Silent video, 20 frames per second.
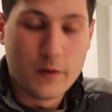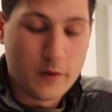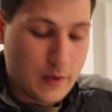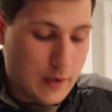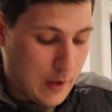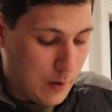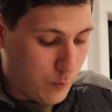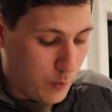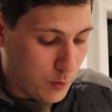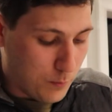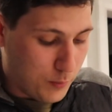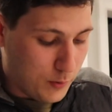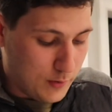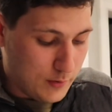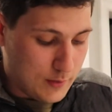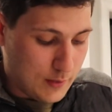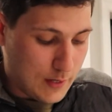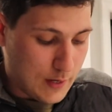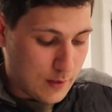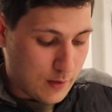And we were
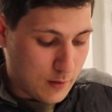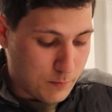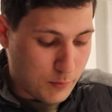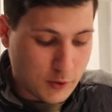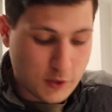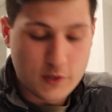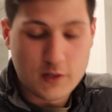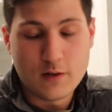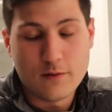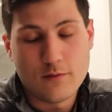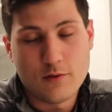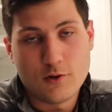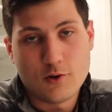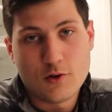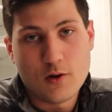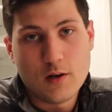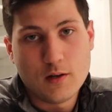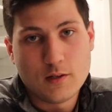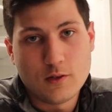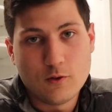putting together a bunch of different
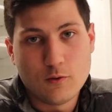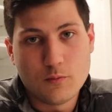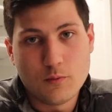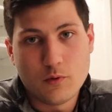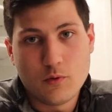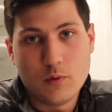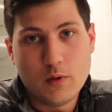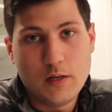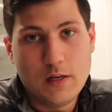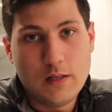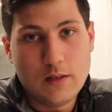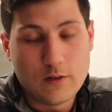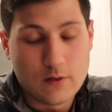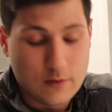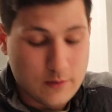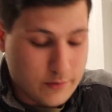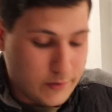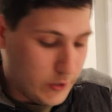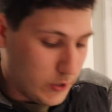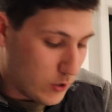trucks. It was between either a
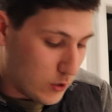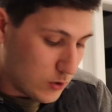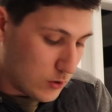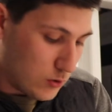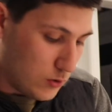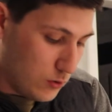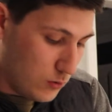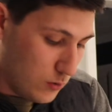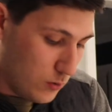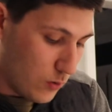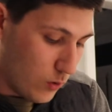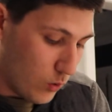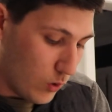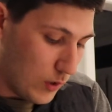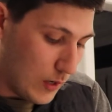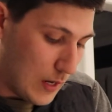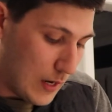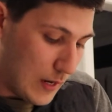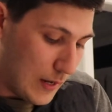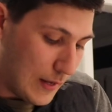ZR2 or
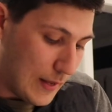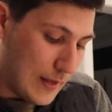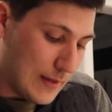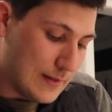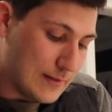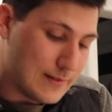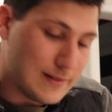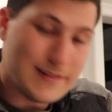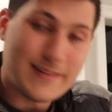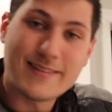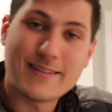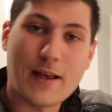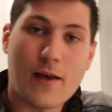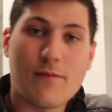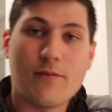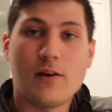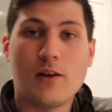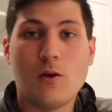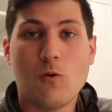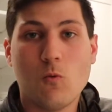getting a
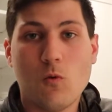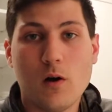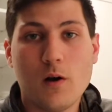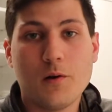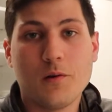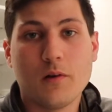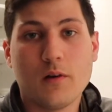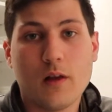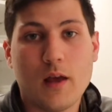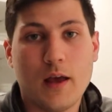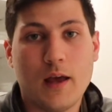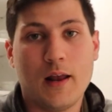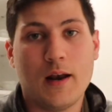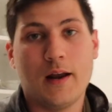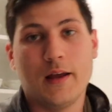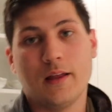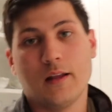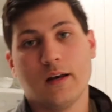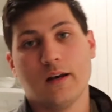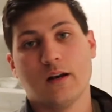Z71, and
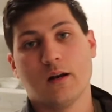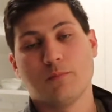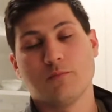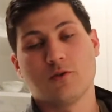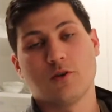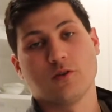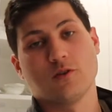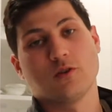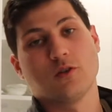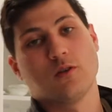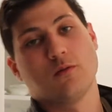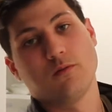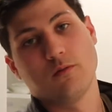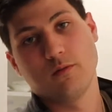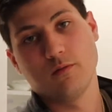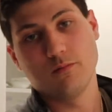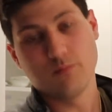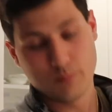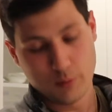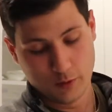I ended up just
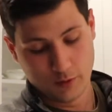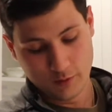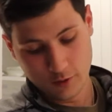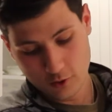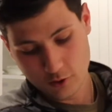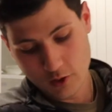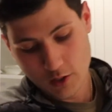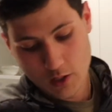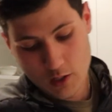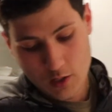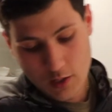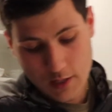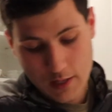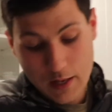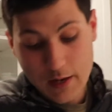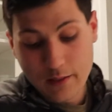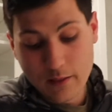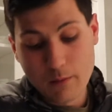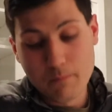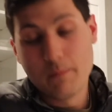pulling the trigger and
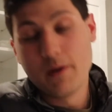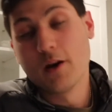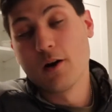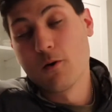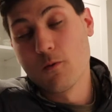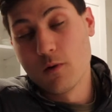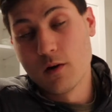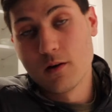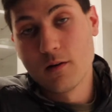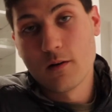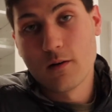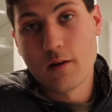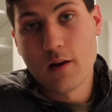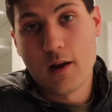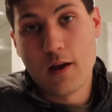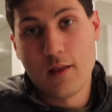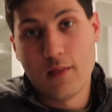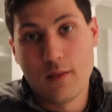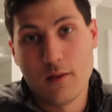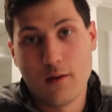getting the bigger one.
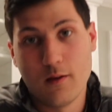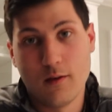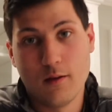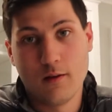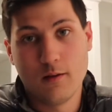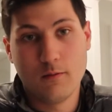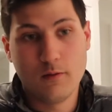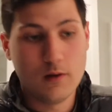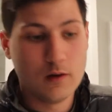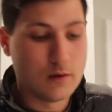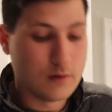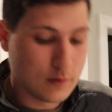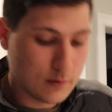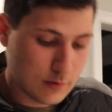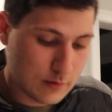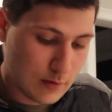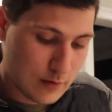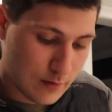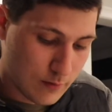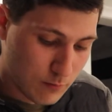And you know,
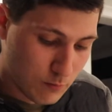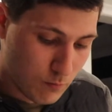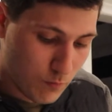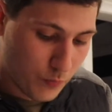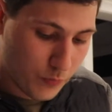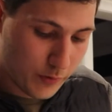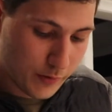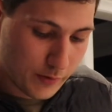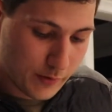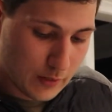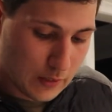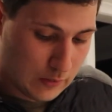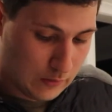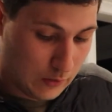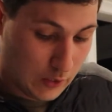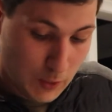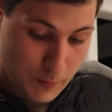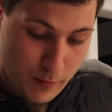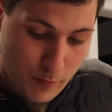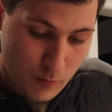it's a
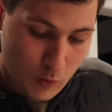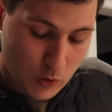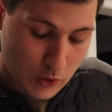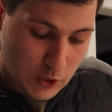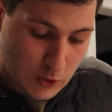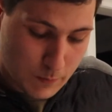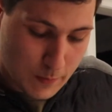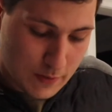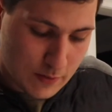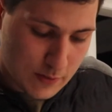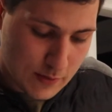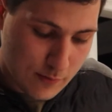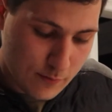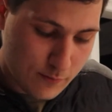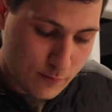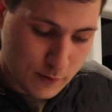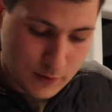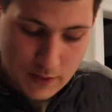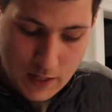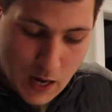little bit more
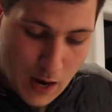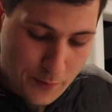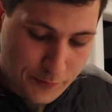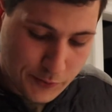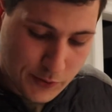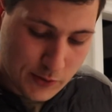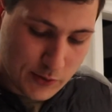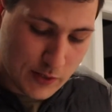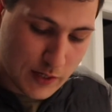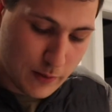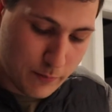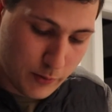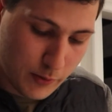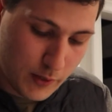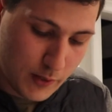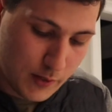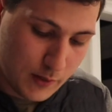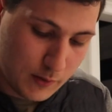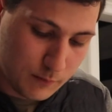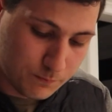expensive with the options that I put
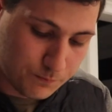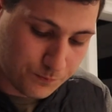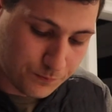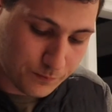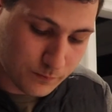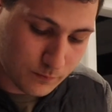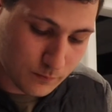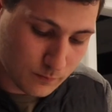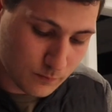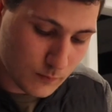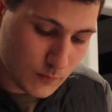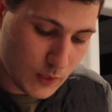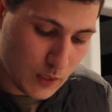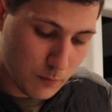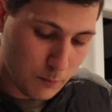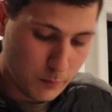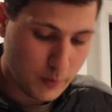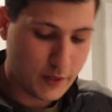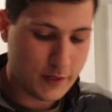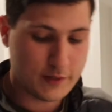in it,
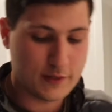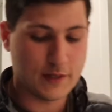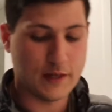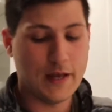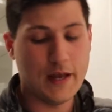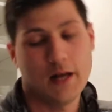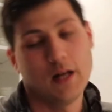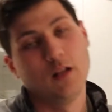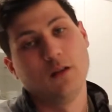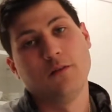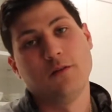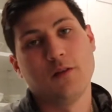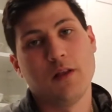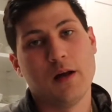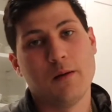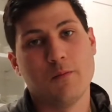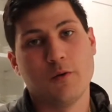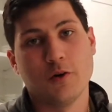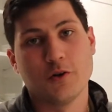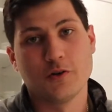but it's a hell of a
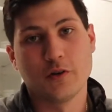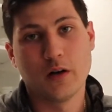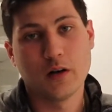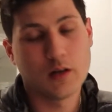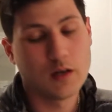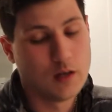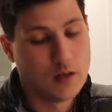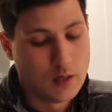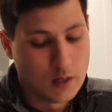lot more truck.